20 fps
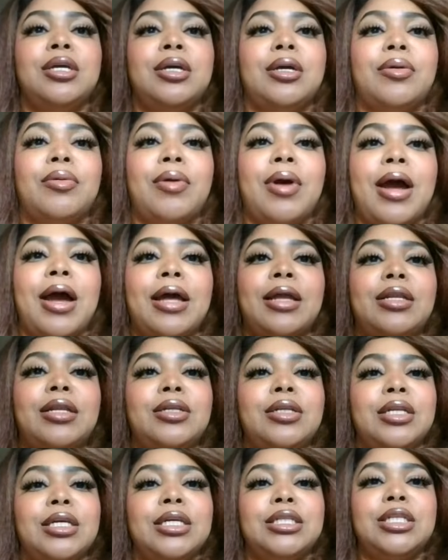All right,
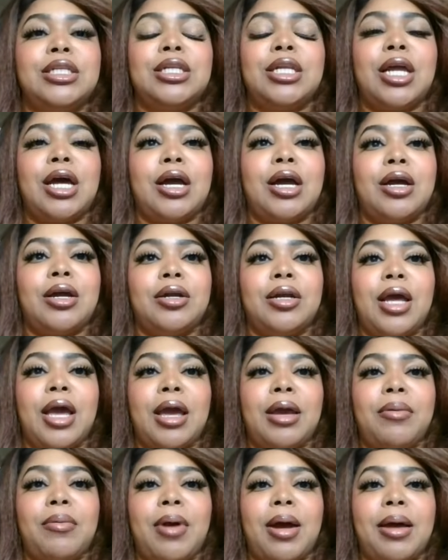little lunch and learn.
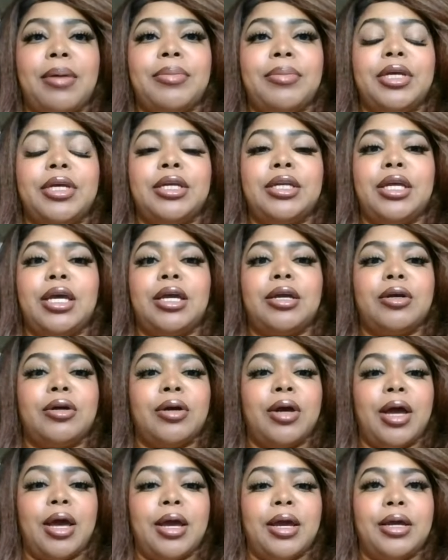Hey Robin, hey
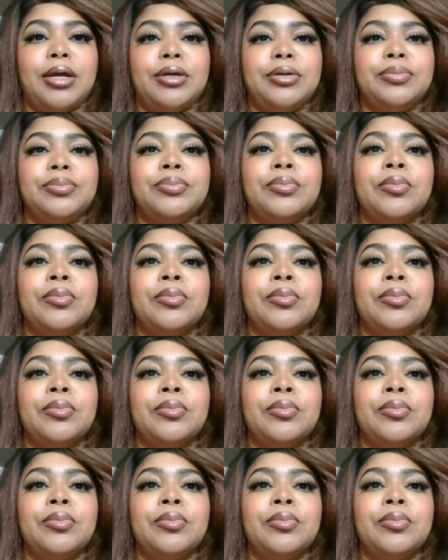girl, hey.